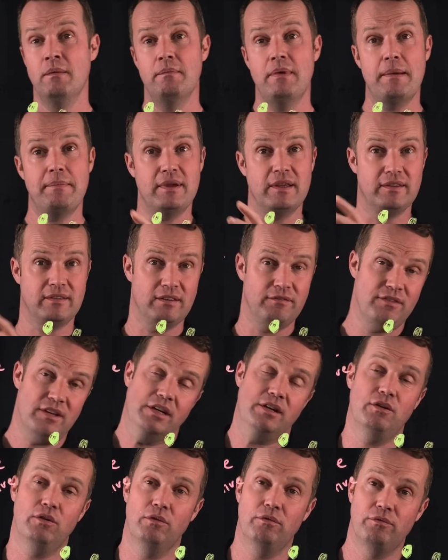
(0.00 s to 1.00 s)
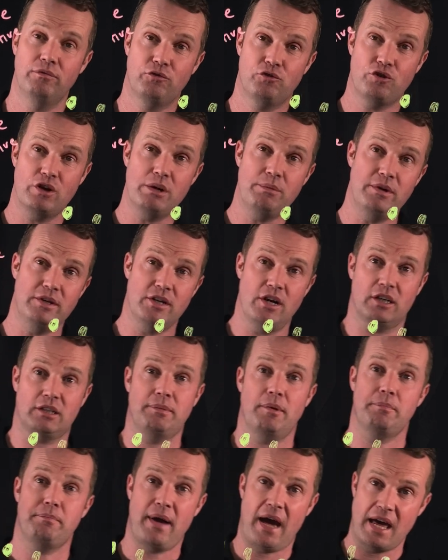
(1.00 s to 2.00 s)
maybe as in the video 3 we talked
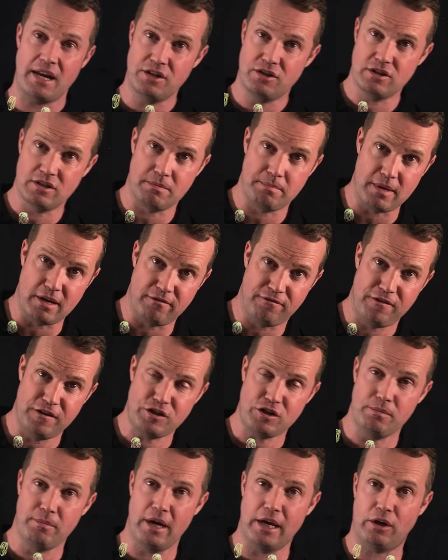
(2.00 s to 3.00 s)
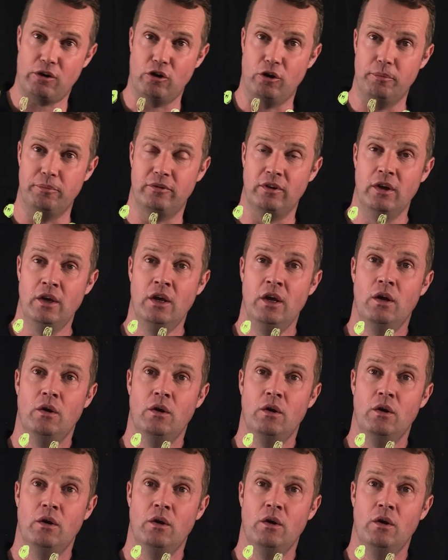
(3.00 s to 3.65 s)
about pathogens and beneficial microbes,